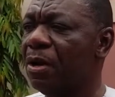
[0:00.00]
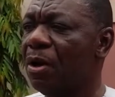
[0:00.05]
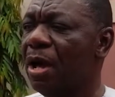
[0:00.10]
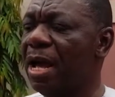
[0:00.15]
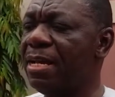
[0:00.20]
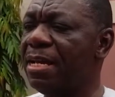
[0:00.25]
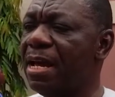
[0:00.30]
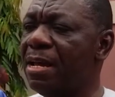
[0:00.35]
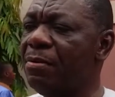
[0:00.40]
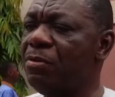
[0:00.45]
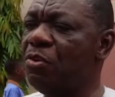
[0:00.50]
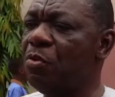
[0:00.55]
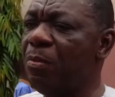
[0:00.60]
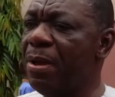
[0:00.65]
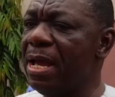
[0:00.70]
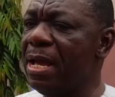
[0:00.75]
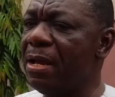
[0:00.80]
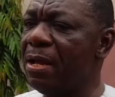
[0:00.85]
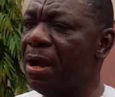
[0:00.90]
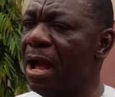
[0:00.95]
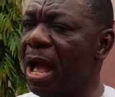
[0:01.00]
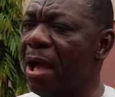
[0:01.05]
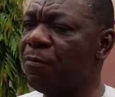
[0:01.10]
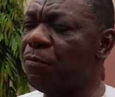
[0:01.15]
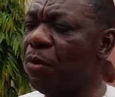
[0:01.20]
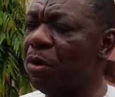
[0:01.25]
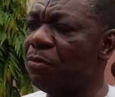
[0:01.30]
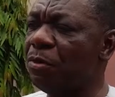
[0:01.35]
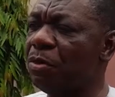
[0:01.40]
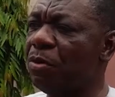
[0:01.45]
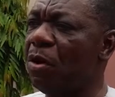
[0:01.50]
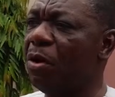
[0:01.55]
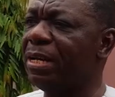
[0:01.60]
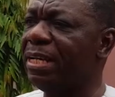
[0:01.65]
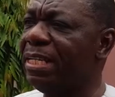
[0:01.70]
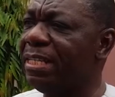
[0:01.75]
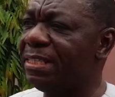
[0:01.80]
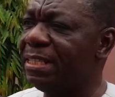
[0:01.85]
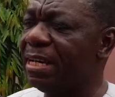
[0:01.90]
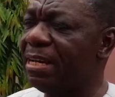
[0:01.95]
and then you may have what we call
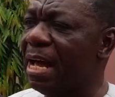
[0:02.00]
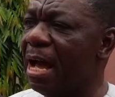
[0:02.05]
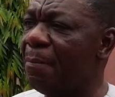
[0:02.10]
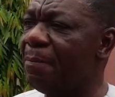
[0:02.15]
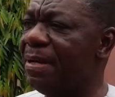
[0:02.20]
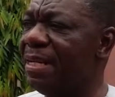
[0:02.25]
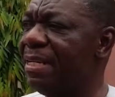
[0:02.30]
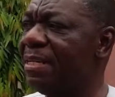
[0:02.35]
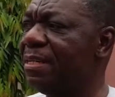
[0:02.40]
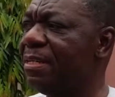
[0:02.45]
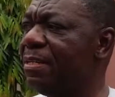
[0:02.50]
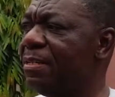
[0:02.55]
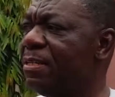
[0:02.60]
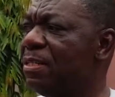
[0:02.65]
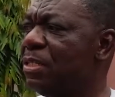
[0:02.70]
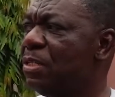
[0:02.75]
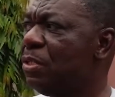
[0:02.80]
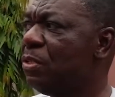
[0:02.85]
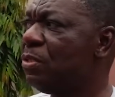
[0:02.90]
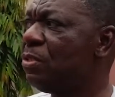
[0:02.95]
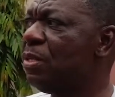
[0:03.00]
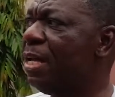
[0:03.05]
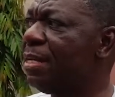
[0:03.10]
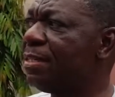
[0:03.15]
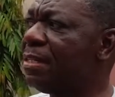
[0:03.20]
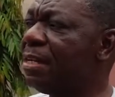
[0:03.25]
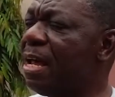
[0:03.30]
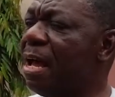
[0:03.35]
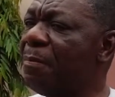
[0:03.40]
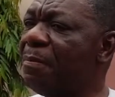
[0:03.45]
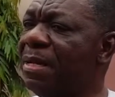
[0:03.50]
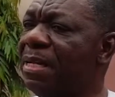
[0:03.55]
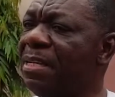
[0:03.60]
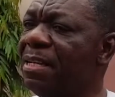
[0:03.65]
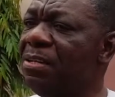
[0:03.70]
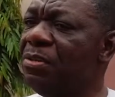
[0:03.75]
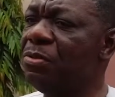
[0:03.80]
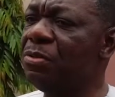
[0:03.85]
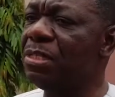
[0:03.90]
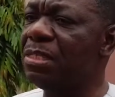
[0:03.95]
internal bleeding. The internal
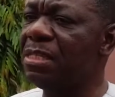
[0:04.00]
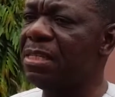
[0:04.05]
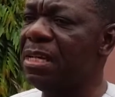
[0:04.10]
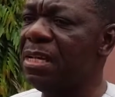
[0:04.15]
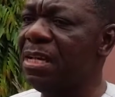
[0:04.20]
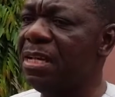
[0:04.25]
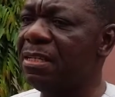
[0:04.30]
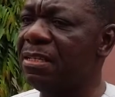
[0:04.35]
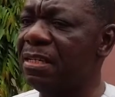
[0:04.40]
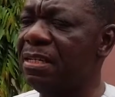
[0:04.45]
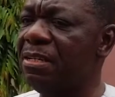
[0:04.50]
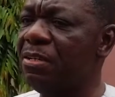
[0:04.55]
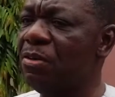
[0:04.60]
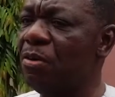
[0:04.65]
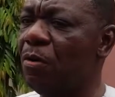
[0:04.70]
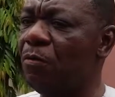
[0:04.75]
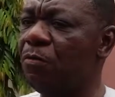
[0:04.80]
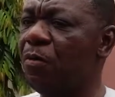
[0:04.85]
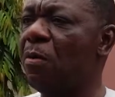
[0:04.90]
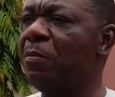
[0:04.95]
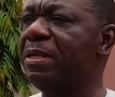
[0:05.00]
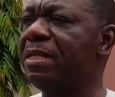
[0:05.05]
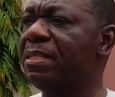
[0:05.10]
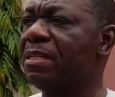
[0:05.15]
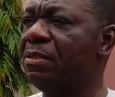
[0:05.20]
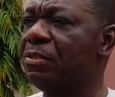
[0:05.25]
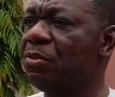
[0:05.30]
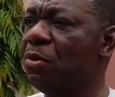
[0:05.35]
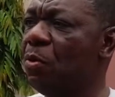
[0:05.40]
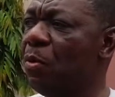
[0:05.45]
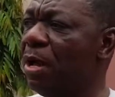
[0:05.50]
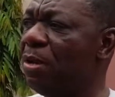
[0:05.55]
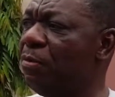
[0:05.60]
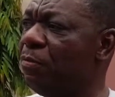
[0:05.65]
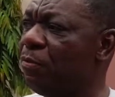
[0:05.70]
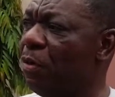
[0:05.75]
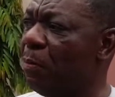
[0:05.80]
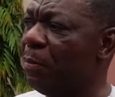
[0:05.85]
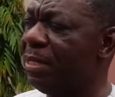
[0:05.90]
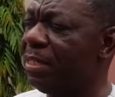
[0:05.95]
bleeding, you see it in your vomiting. So when you
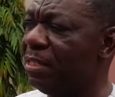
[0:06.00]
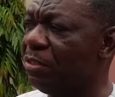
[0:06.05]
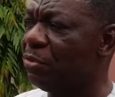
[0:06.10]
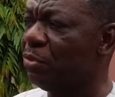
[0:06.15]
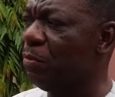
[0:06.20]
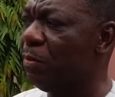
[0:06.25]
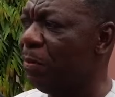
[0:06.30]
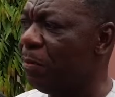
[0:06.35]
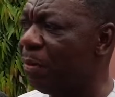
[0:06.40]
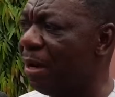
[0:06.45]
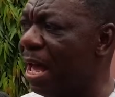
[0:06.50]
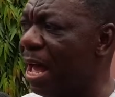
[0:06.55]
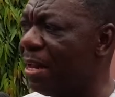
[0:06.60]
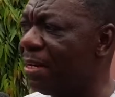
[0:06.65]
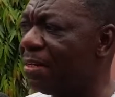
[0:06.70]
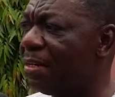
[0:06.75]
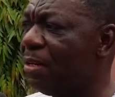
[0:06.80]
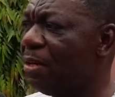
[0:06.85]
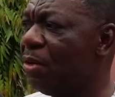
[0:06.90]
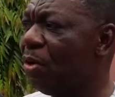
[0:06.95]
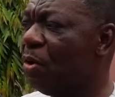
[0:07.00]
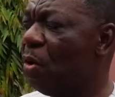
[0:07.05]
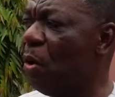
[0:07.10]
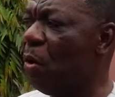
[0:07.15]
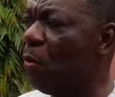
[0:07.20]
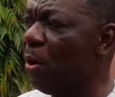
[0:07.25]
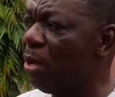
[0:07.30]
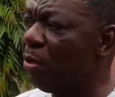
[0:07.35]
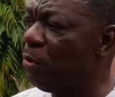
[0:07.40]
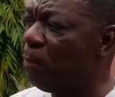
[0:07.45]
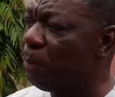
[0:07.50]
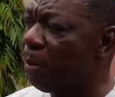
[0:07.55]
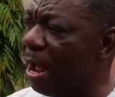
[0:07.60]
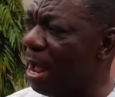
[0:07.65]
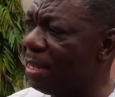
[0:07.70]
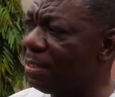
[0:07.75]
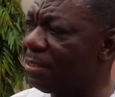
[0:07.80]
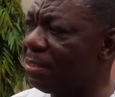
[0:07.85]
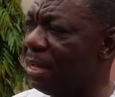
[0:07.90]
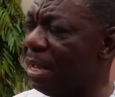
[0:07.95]
vomit, it will be blood. Or when you
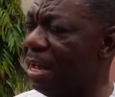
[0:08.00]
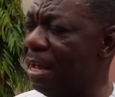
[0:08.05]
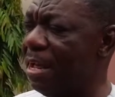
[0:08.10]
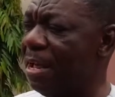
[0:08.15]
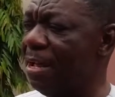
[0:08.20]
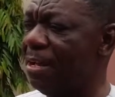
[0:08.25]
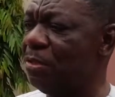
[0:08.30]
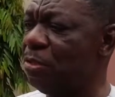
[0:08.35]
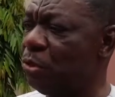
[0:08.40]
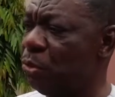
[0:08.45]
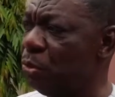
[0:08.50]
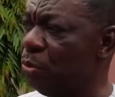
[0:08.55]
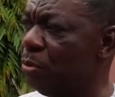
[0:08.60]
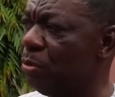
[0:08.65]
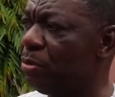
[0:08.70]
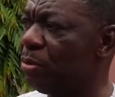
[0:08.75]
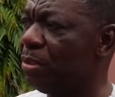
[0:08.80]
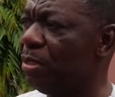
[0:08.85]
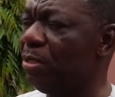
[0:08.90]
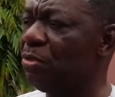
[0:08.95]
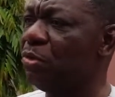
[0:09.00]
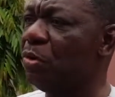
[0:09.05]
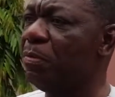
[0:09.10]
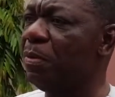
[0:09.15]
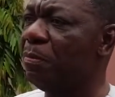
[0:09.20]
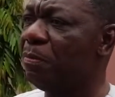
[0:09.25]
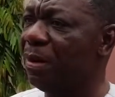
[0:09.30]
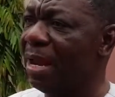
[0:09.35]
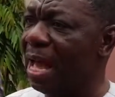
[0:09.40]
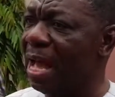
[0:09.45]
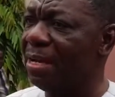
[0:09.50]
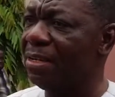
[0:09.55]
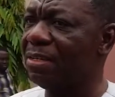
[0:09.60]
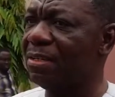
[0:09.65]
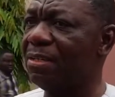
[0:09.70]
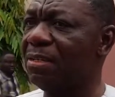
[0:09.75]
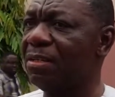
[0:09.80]
pass stools, it will be blood.